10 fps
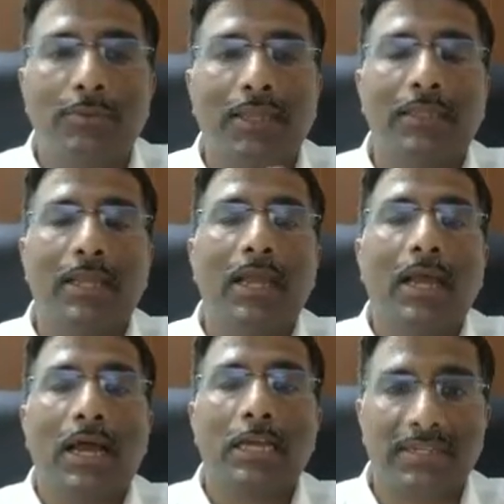with
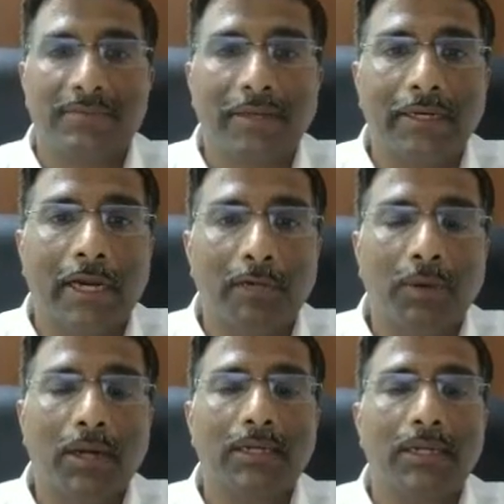a specific
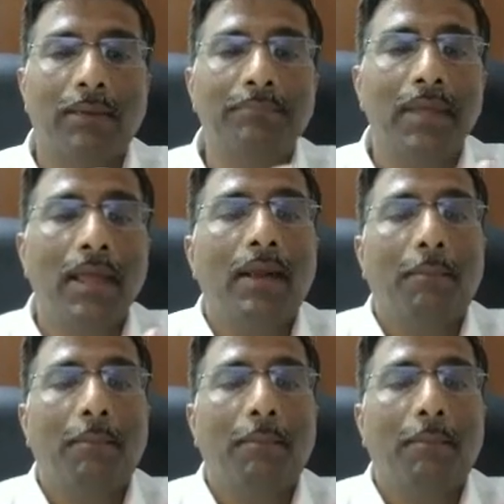network term,